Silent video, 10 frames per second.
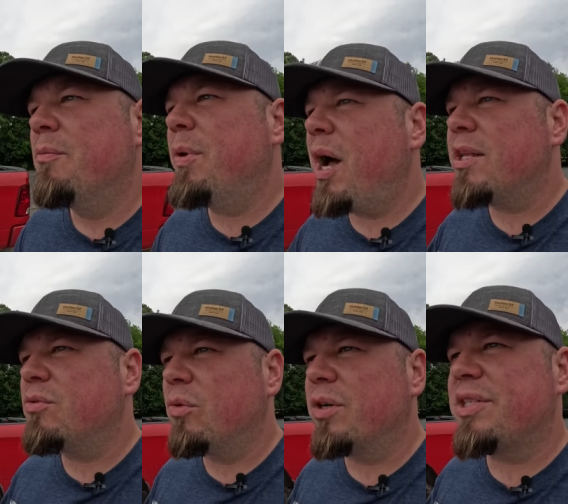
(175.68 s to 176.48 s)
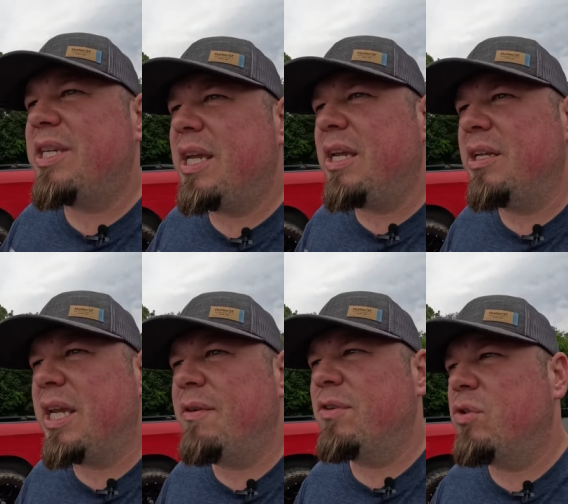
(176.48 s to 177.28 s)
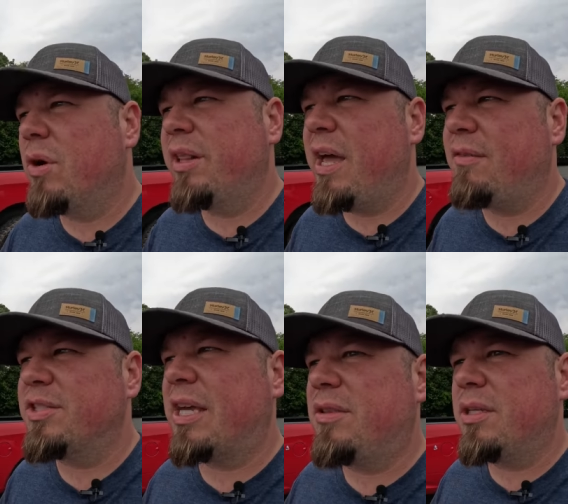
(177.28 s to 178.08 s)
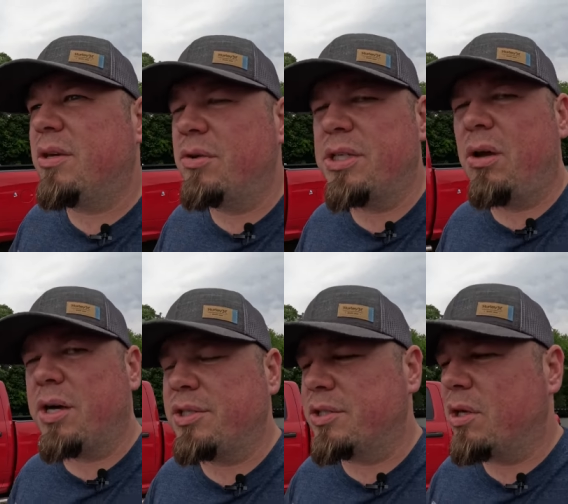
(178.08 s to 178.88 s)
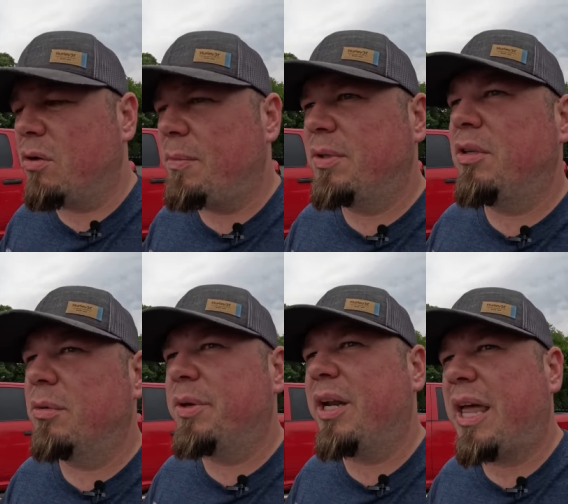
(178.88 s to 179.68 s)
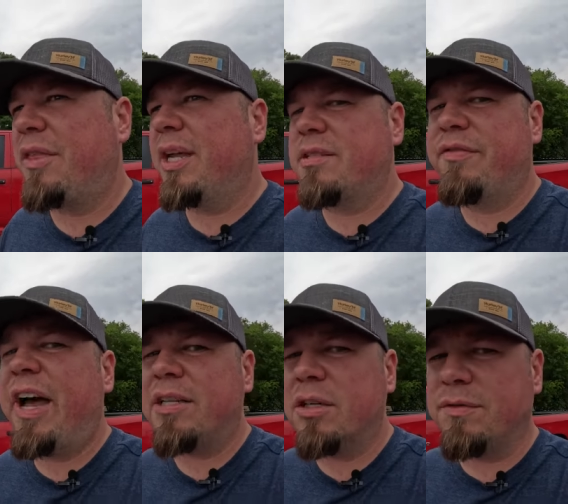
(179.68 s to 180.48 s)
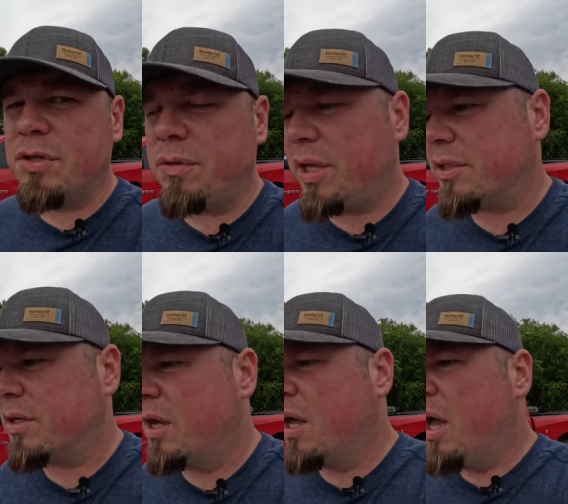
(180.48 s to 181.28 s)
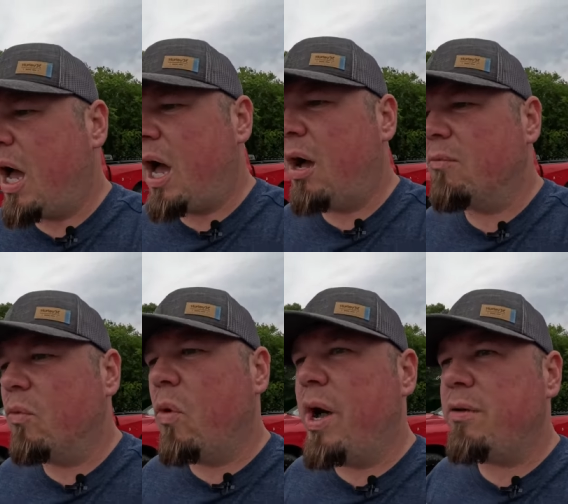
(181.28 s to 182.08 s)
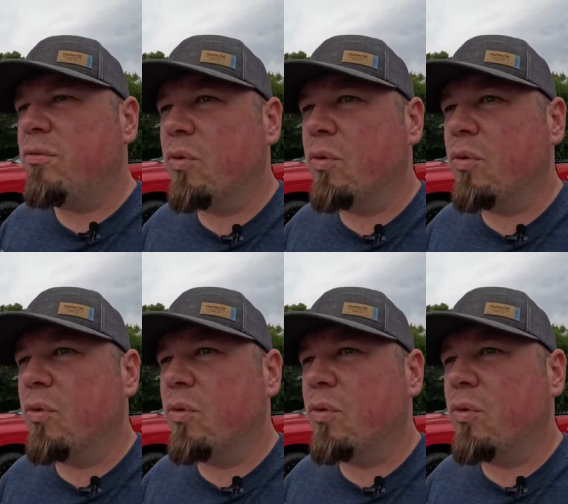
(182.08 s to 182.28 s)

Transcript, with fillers: but we're seeing inventory levels at these wholesale auctions go up a little bit. I think it's a factor of two things. Um, one,